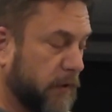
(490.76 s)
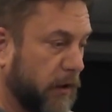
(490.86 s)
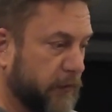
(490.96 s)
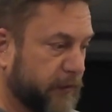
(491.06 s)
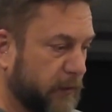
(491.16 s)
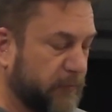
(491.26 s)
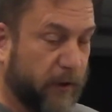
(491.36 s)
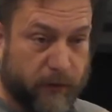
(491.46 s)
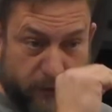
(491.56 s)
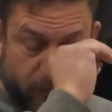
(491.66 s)
also
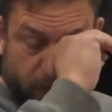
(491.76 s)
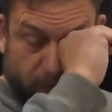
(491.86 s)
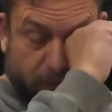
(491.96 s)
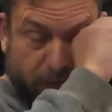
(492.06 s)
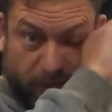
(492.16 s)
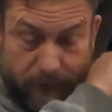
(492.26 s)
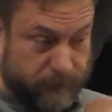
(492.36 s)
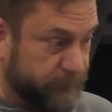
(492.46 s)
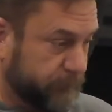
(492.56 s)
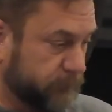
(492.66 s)
purchased the
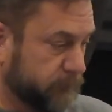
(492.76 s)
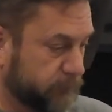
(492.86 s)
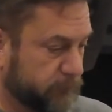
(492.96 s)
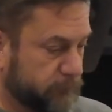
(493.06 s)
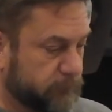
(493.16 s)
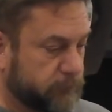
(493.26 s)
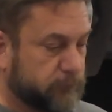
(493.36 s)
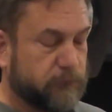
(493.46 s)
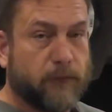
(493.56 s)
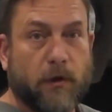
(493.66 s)

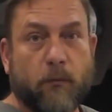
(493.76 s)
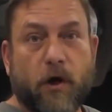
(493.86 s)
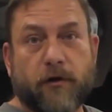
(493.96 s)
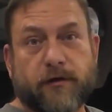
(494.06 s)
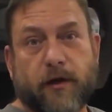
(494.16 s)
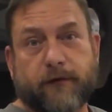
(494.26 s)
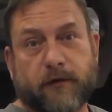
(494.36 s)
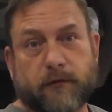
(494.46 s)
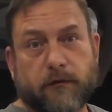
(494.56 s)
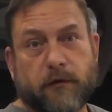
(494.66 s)
water
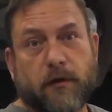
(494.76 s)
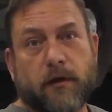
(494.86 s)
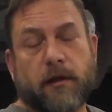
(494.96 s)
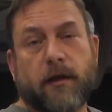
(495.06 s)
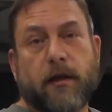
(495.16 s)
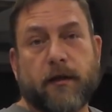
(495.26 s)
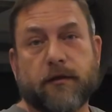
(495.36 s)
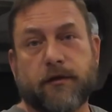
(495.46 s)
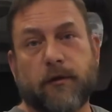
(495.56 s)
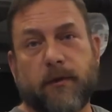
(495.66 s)
softener, and
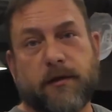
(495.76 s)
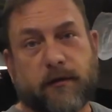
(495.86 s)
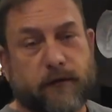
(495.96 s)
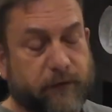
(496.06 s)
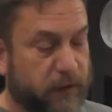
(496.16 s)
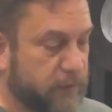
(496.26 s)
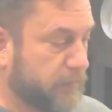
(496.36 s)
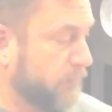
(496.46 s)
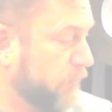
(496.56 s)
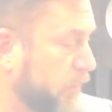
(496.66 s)
there's 2 reasons for
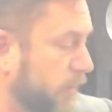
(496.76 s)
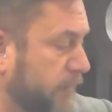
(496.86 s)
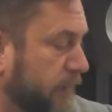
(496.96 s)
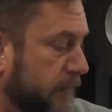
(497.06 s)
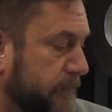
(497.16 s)
this. One,